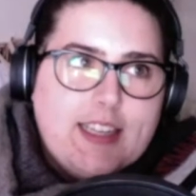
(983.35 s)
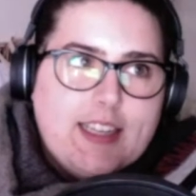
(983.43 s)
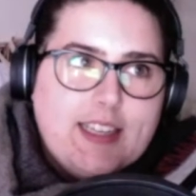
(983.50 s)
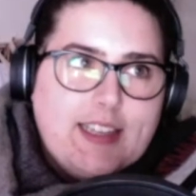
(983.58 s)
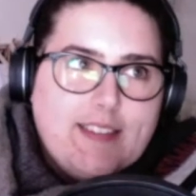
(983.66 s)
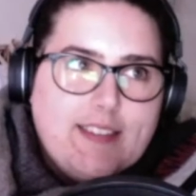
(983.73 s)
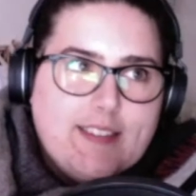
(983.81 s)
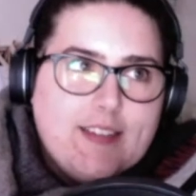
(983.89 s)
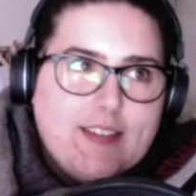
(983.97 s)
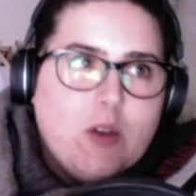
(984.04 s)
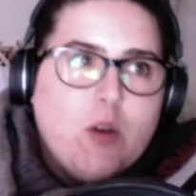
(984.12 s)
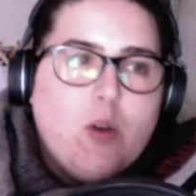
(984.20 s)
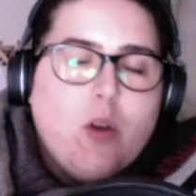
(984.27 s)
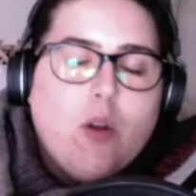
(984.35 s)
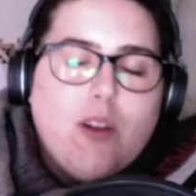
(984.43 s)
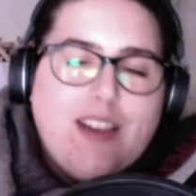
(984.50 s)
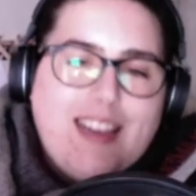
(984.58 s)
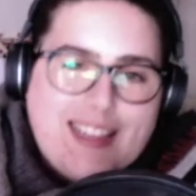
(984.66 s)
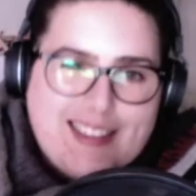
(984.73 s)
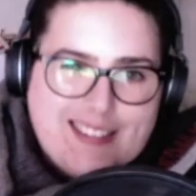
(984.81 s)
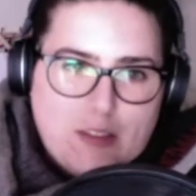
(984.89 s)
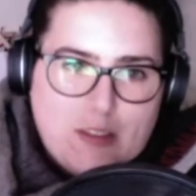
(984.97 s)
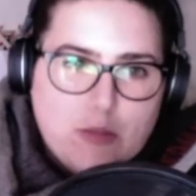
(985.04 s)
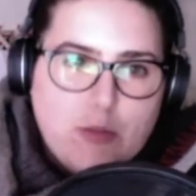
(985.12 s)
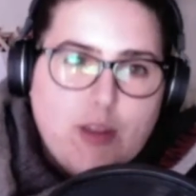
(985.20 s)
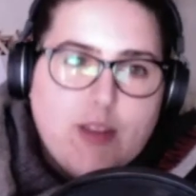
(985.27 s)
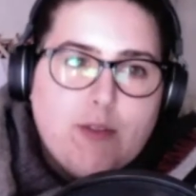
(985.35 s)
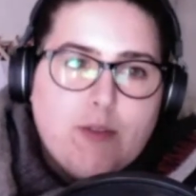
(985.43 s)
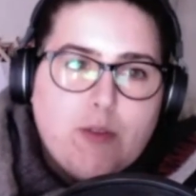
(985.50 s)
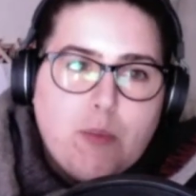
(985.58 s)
is a lot linked with